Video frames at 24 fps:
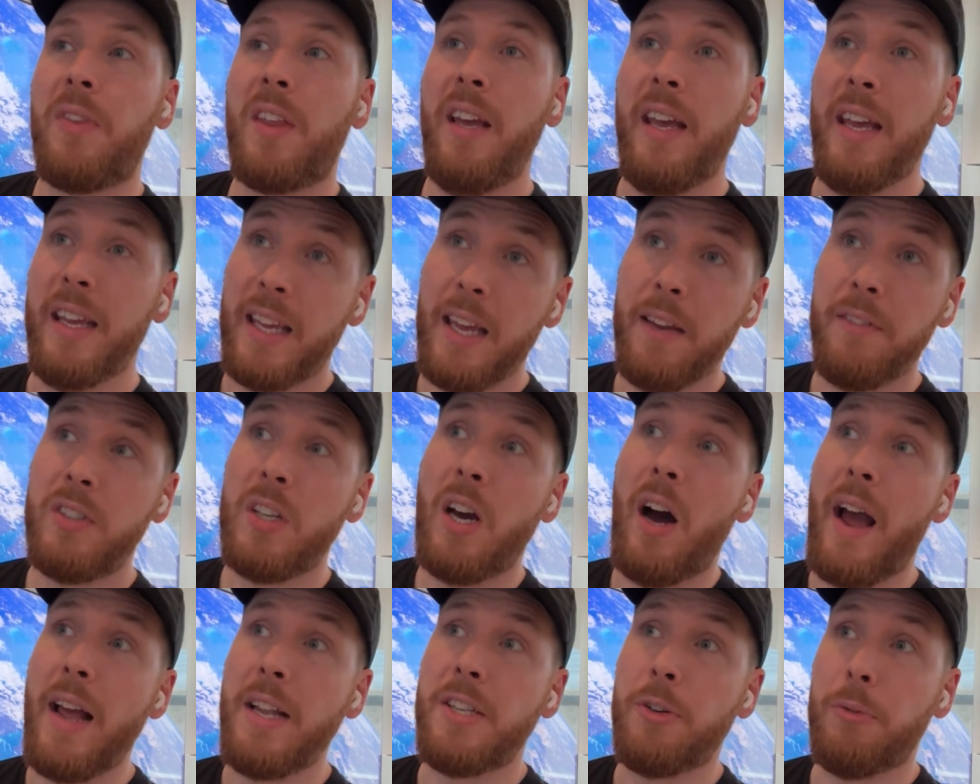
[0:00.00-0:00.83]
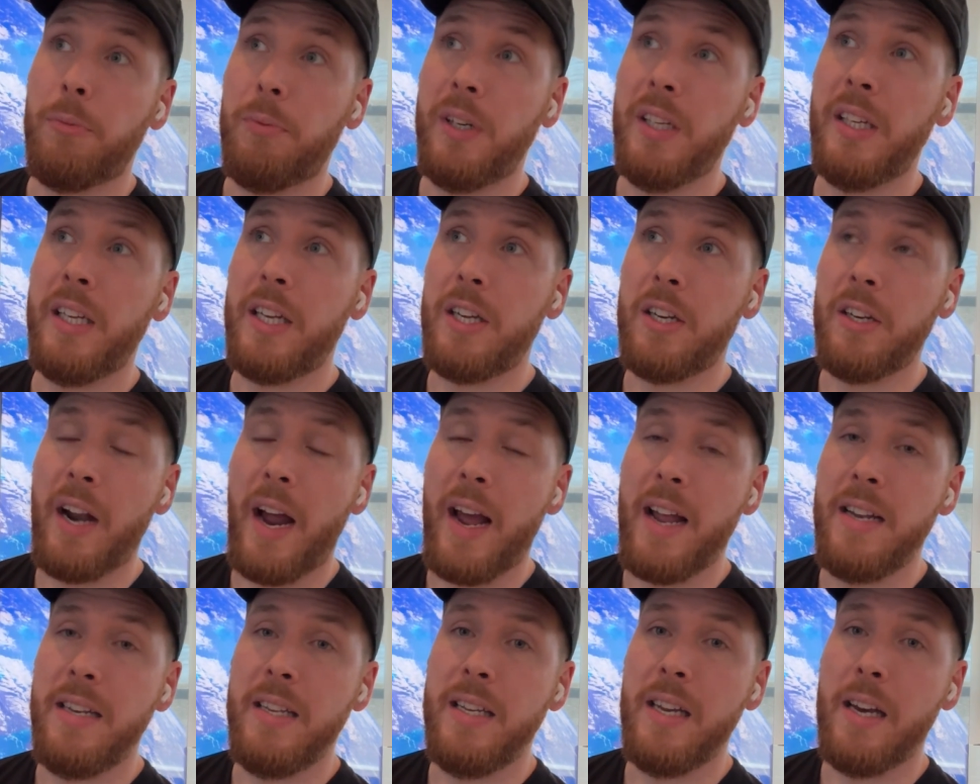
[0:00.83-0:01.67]
It gives clients a really good
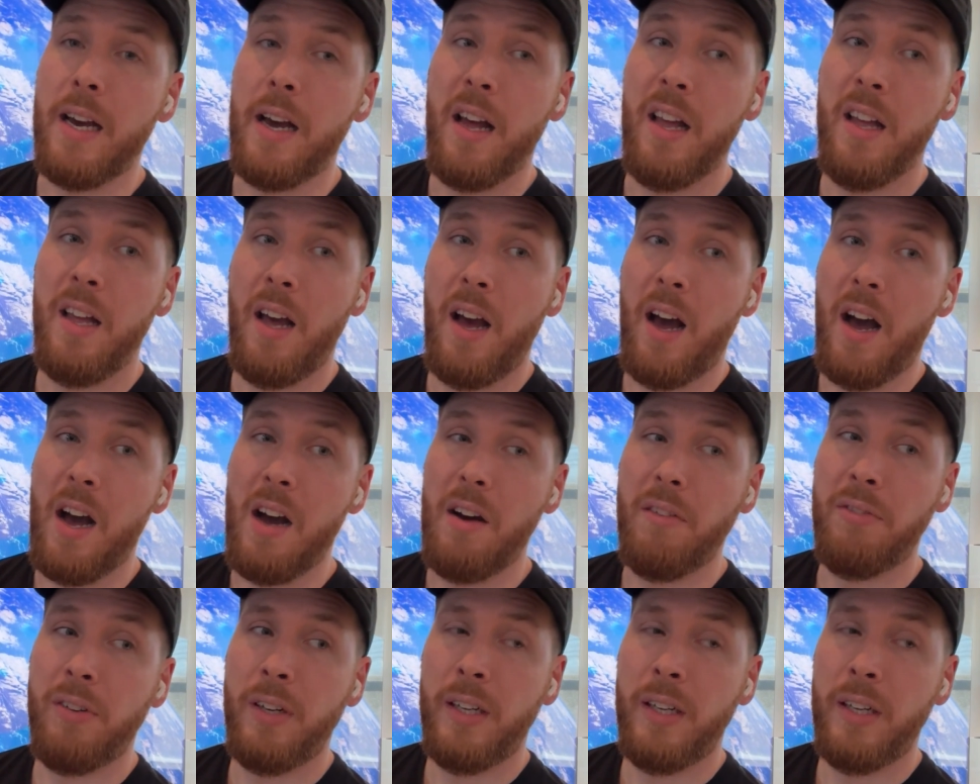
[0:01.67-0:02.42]
idea of